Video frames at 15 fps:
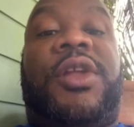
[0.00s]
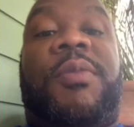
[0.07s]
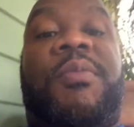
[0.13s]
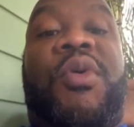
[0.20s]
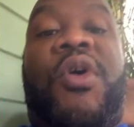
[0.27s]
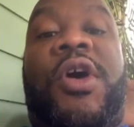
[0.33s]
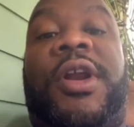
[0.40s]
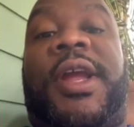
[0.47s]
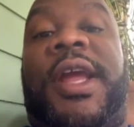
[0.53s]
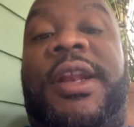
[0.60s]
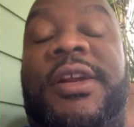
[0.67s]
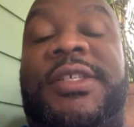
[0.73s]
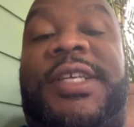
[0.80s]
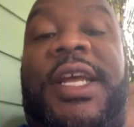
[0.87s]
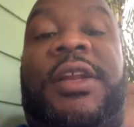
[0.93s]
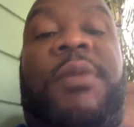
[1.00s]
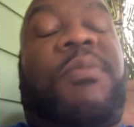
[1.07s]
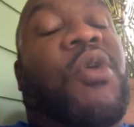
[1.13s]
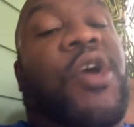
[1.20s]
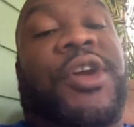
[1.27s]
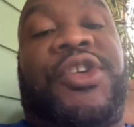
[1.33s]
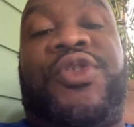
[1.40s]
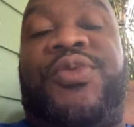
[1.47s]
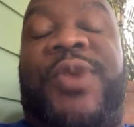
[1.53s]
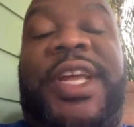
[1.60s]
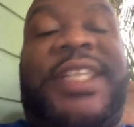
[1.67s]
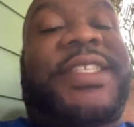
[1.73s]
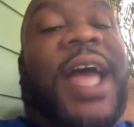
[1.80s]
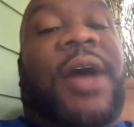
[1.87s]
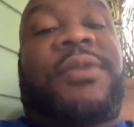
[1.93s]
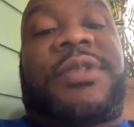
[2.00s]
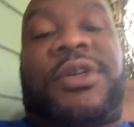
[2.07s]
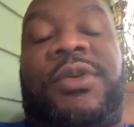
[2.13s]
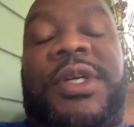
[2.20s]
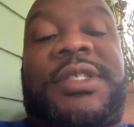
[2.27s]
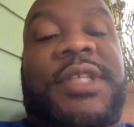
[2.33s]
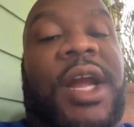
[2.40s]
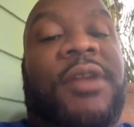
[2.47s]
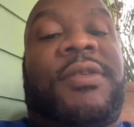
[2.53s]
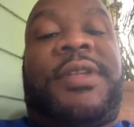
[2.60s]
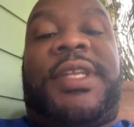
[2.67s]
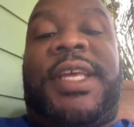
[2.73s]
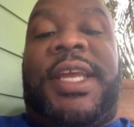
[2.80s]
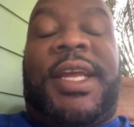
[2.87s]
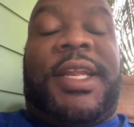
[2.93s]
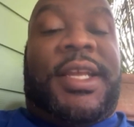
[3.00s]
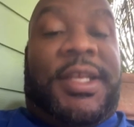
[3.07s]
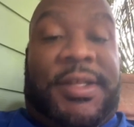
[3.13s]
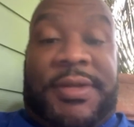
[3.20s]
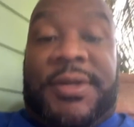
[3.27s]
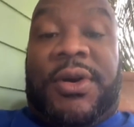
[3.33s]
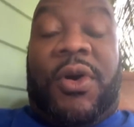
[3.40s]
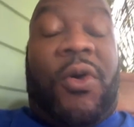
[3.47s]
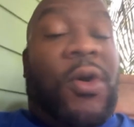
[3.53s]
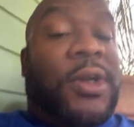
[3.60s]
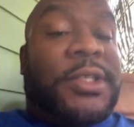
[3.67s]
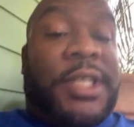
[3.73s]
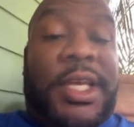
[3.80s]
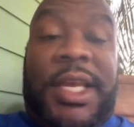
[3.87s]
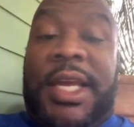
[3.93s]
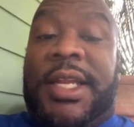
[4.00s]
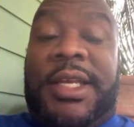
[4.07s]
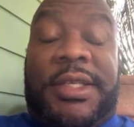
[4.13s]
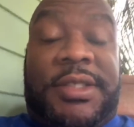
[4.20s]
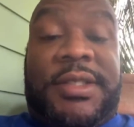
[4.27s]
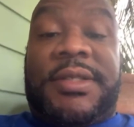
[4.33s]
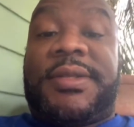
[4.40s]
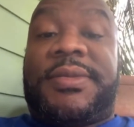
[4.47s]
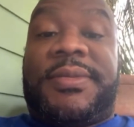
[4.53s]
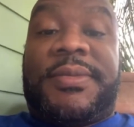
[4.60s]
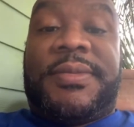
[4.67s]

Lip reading: The more you reach out to a certain deity or deities,